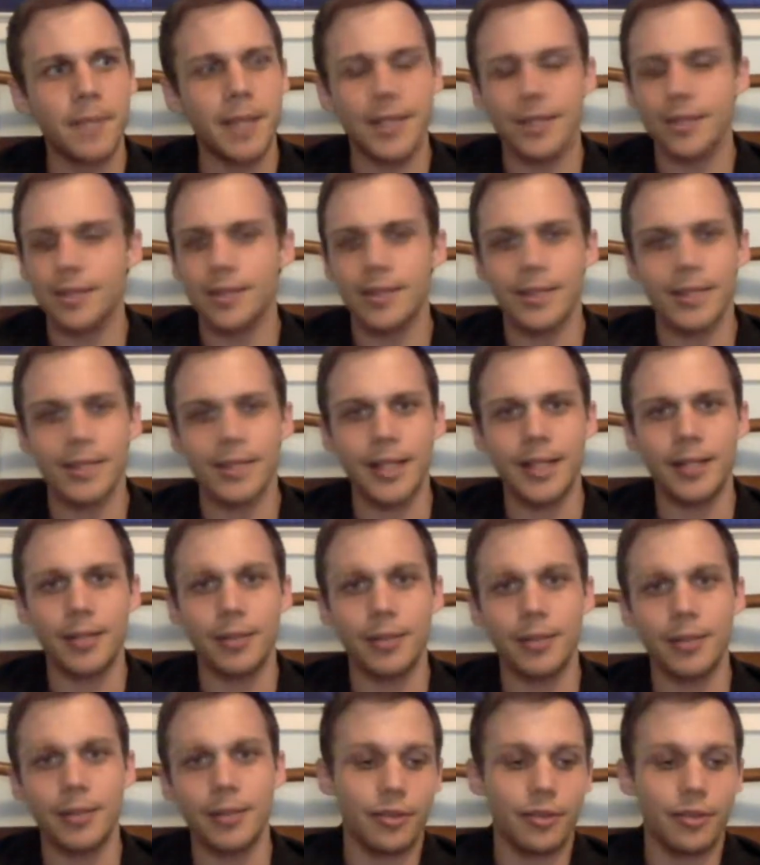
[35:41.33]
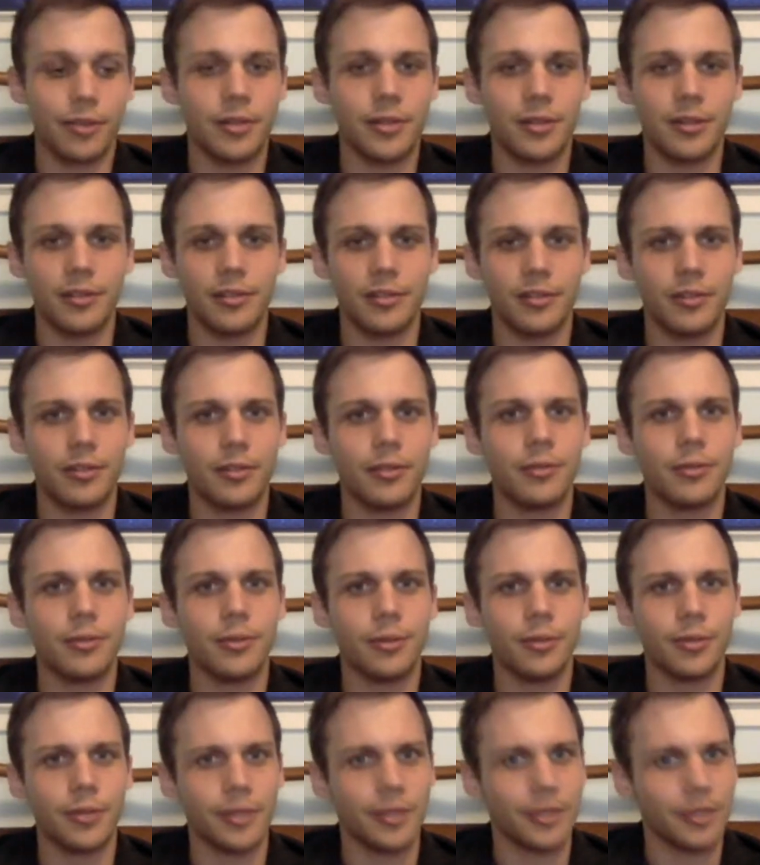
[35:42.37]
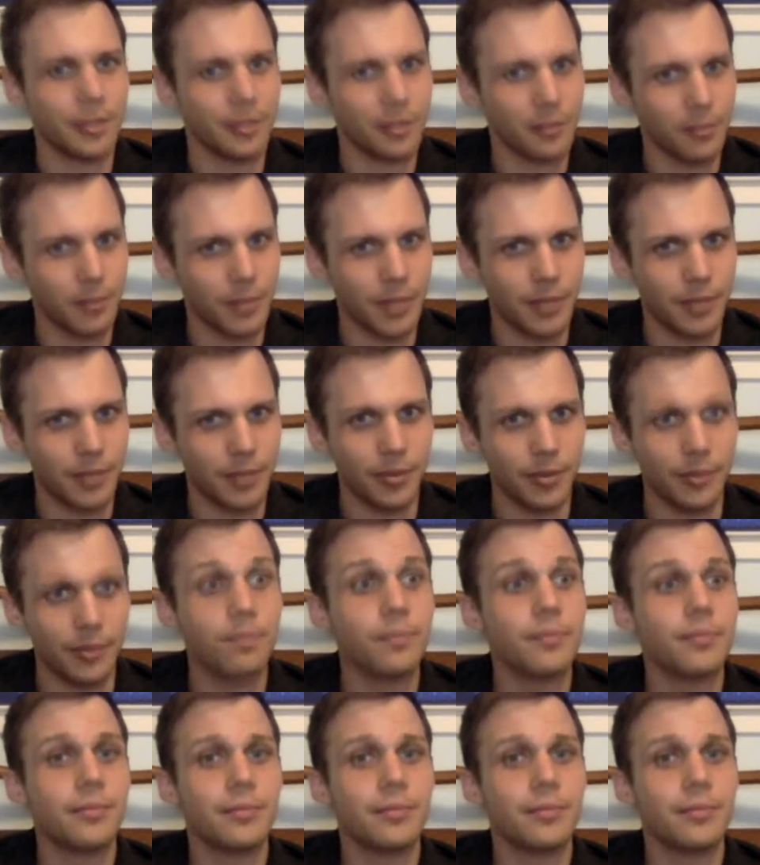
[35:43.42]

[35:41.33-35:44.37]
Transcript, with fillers: end of the day, what I've learned is they're really just people.